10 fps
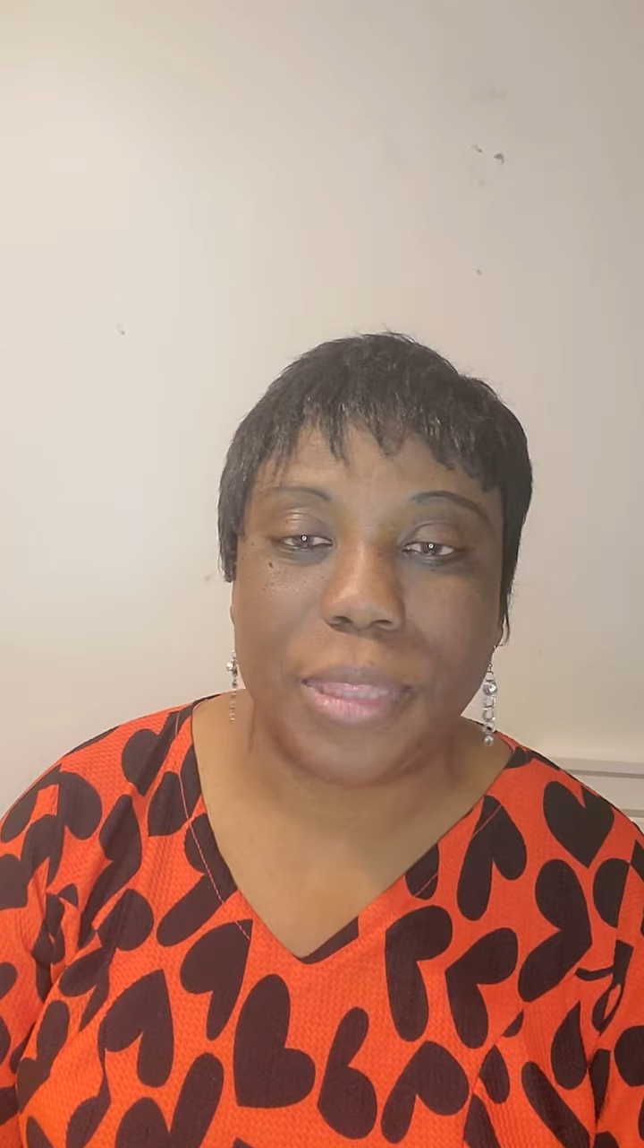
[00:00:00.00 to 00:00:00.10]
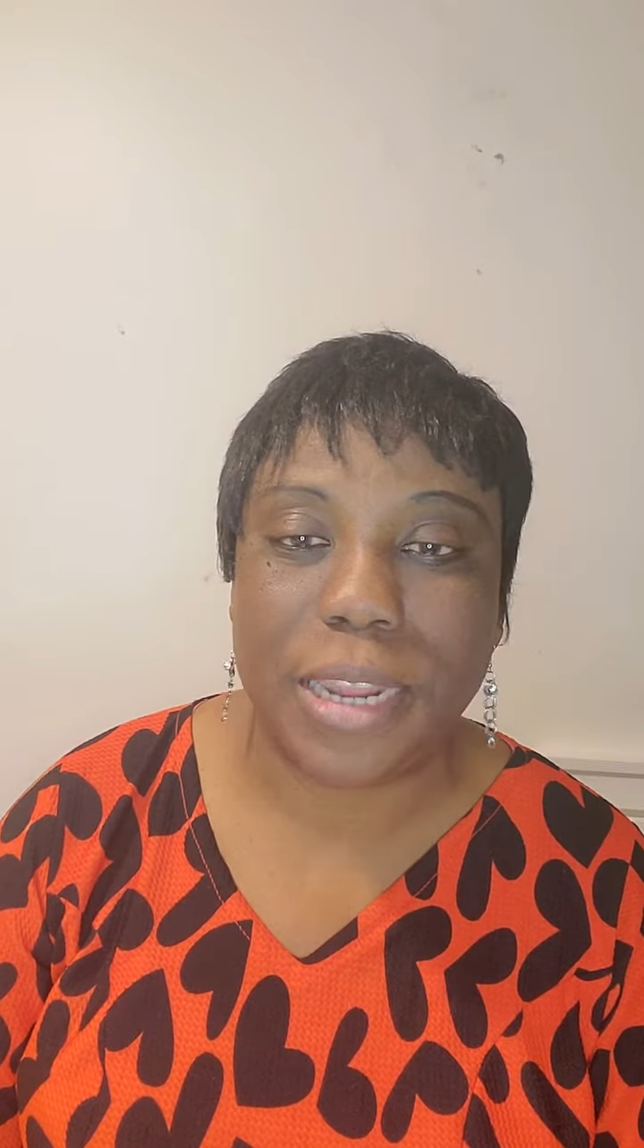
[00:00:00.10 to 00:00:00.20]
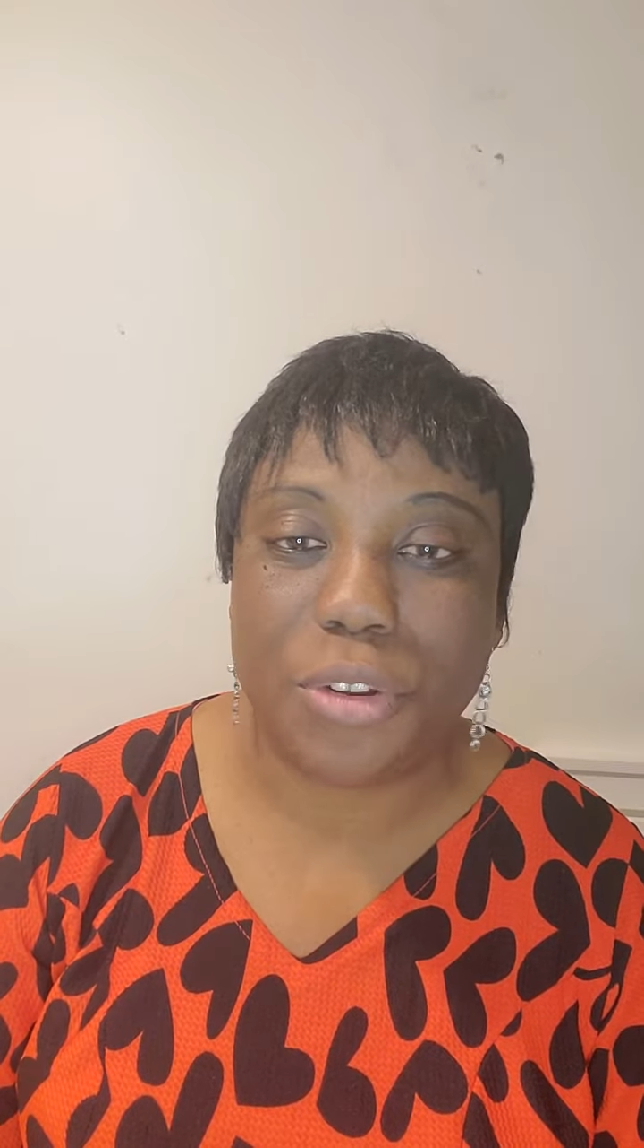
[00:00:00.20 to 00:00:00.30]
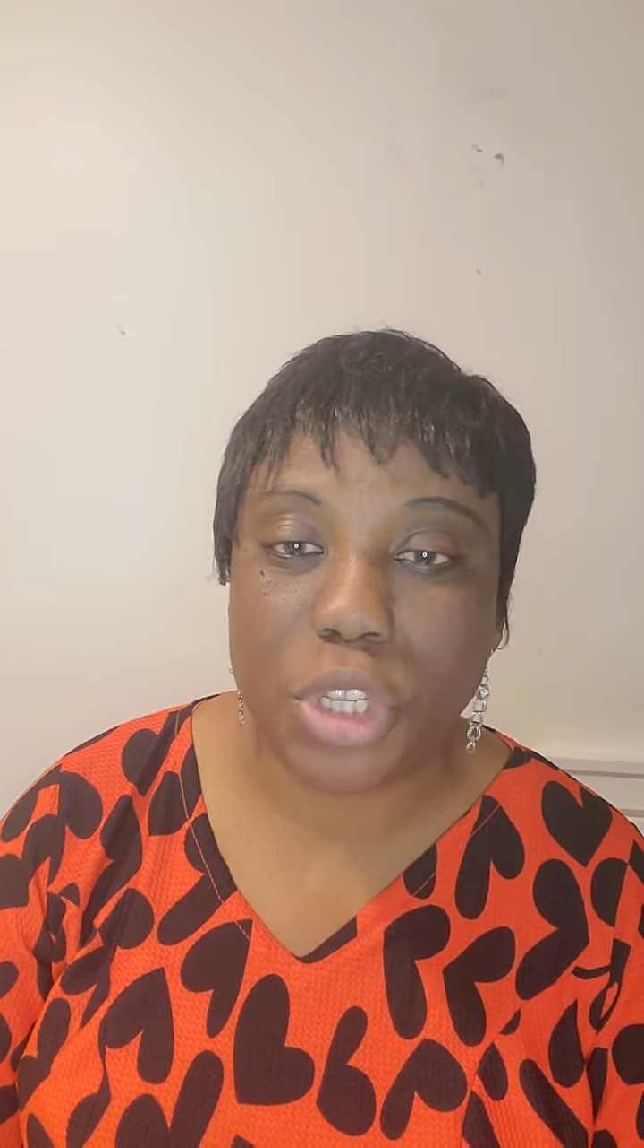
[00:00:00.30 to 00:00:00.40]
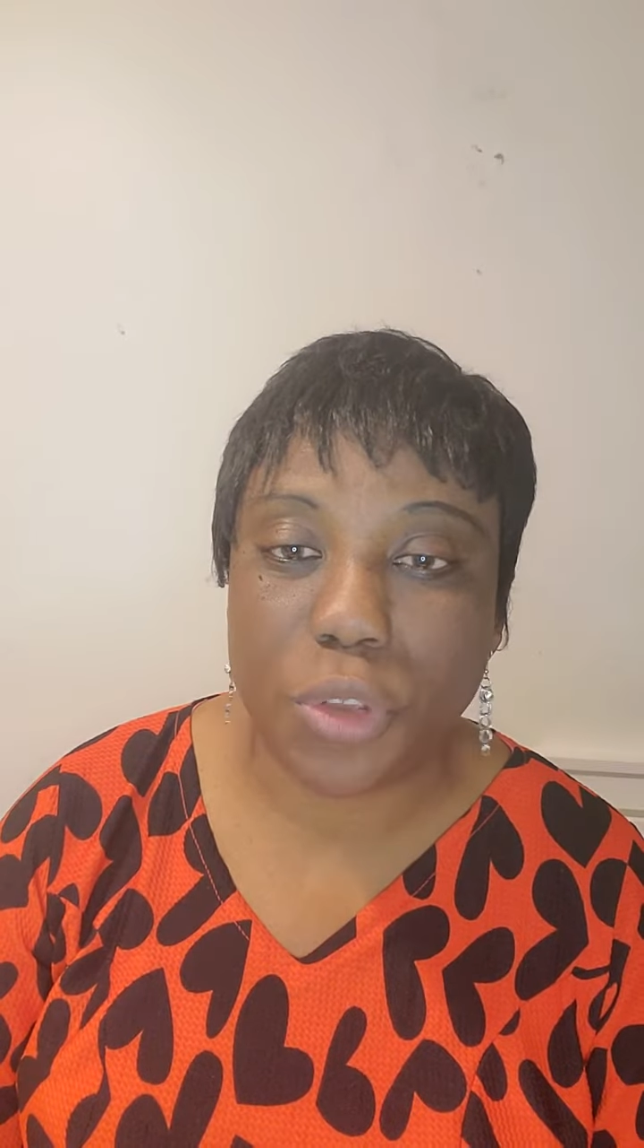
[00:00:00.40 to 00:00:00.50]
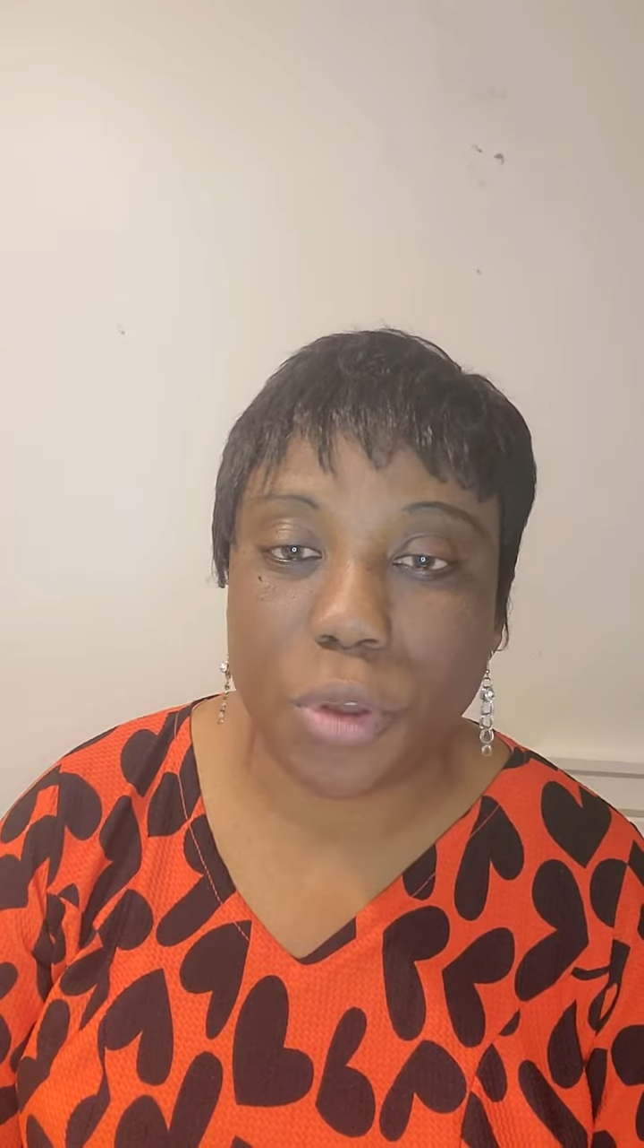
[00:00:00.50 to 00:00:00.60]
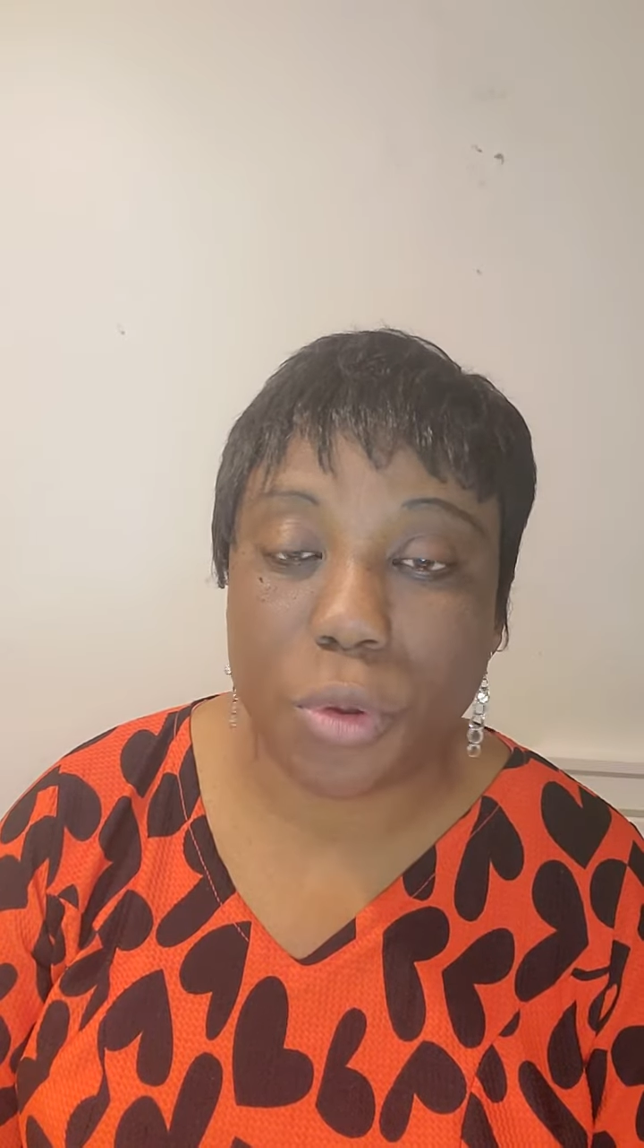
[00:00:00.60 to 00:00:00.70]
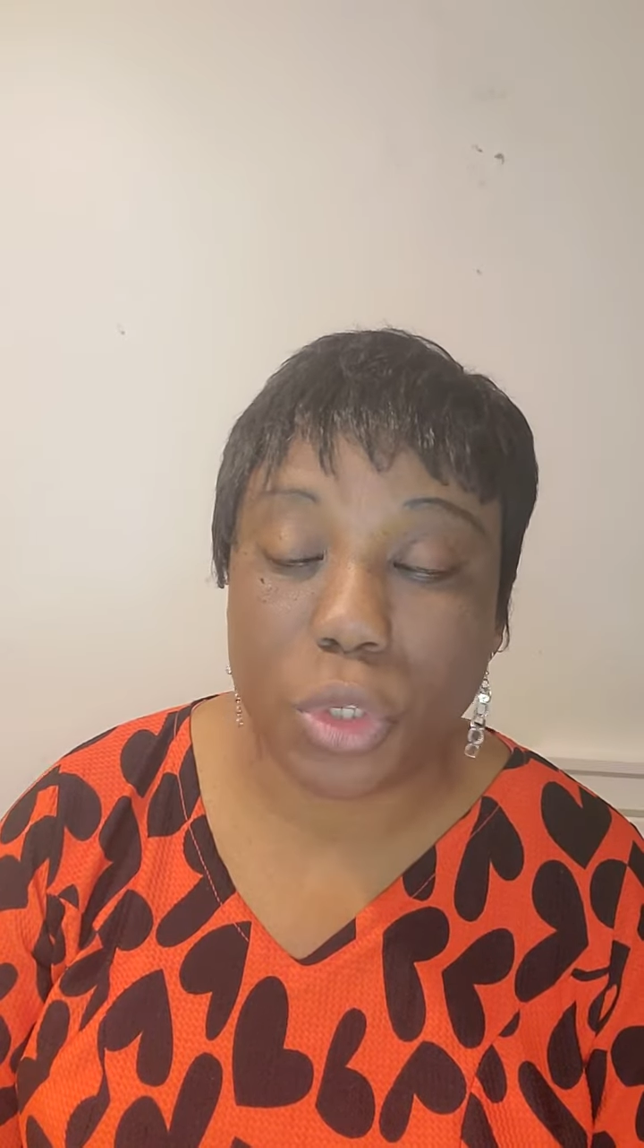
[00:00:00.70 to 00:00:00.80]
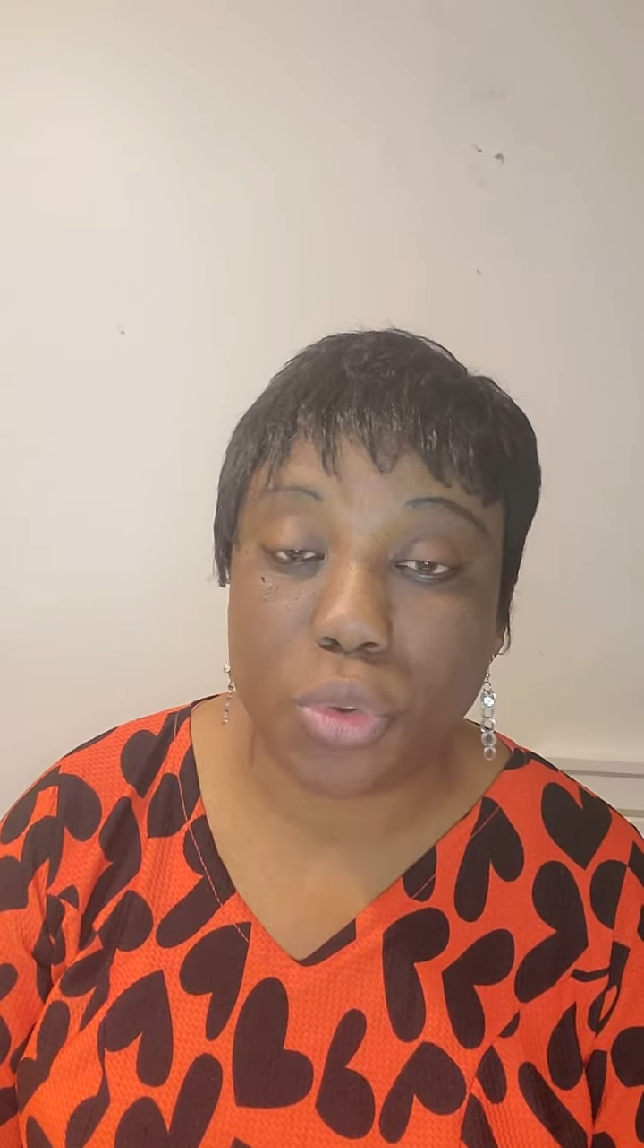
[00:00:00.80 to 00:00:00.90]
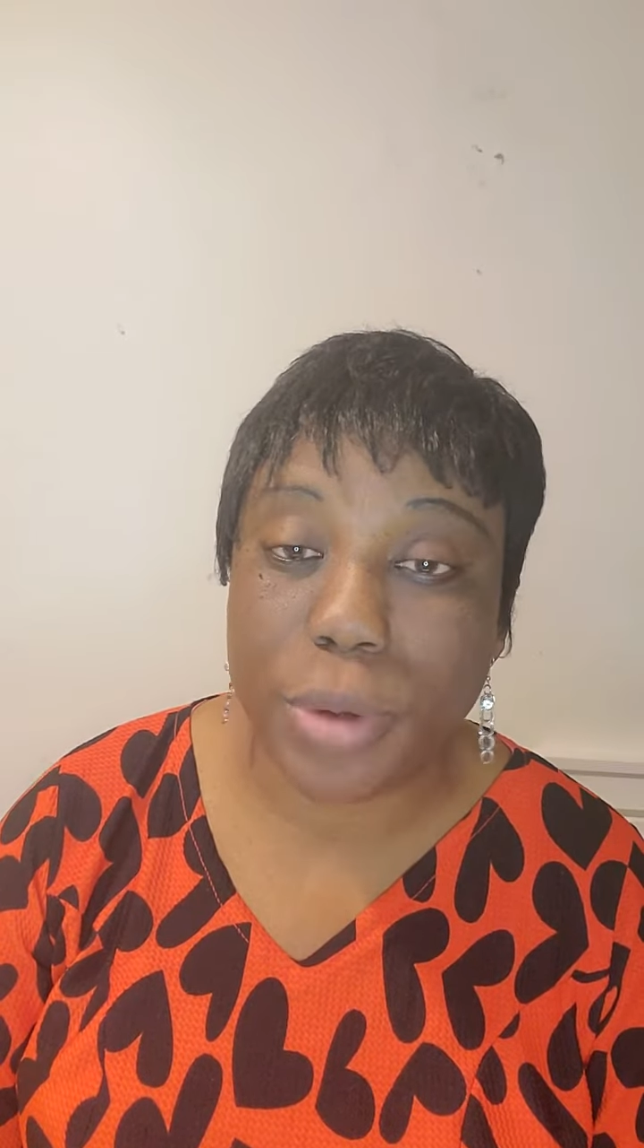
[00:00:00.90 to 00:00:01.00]
that the anointing of
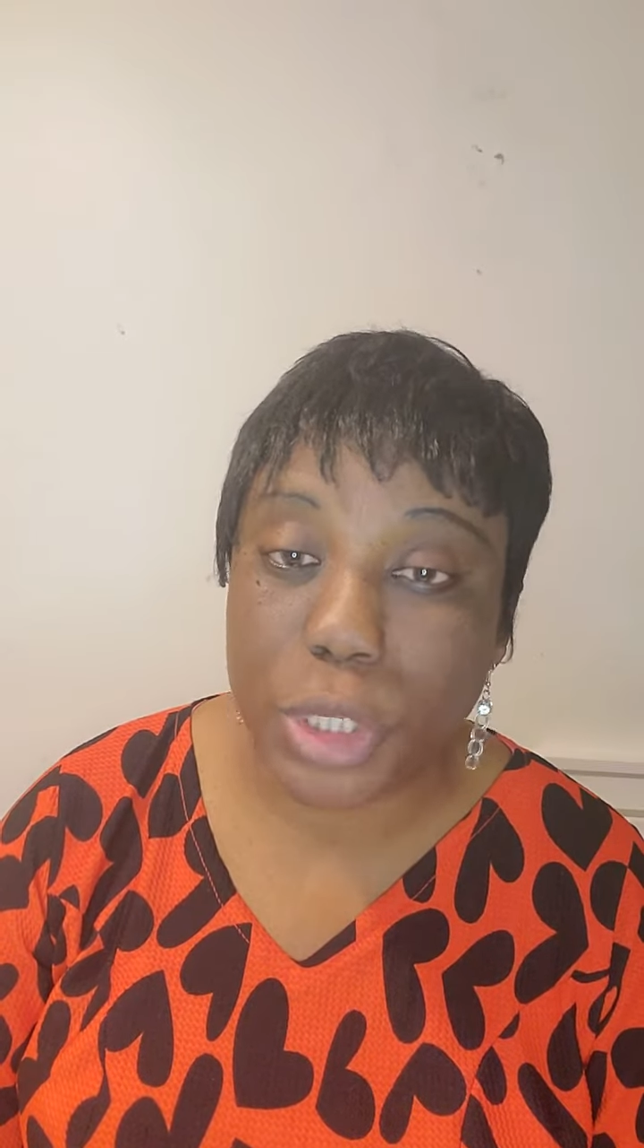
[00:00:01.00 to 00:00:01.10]
God continue